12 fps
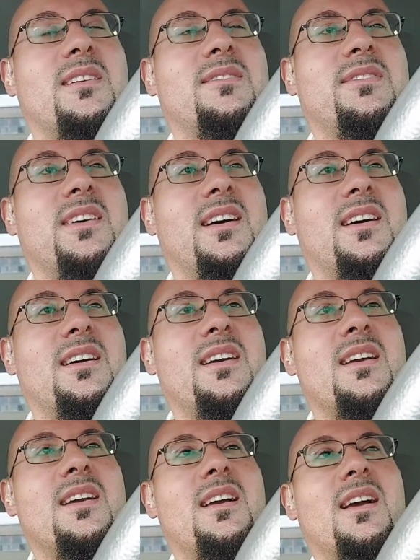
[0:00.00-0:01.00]
of
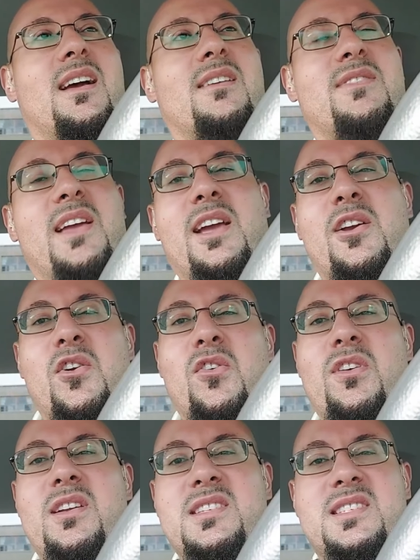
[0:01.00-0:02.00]

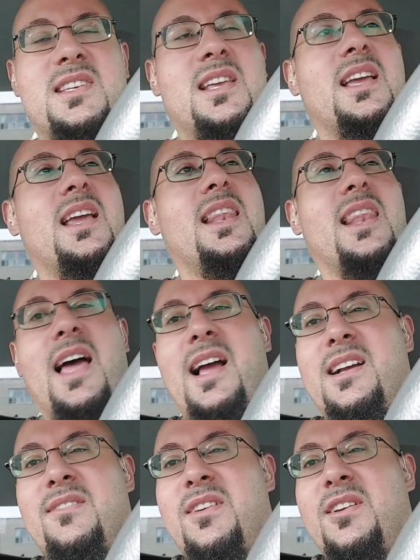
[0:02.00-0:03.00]
ignorance and
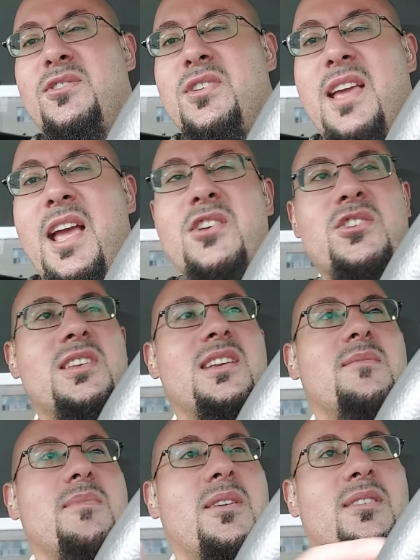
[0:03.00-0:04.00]
lack of education
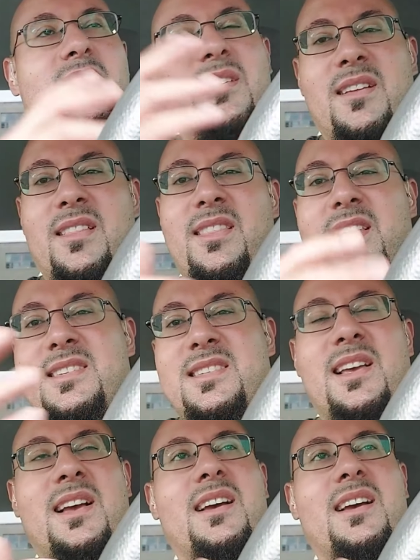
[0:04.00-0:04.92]
about this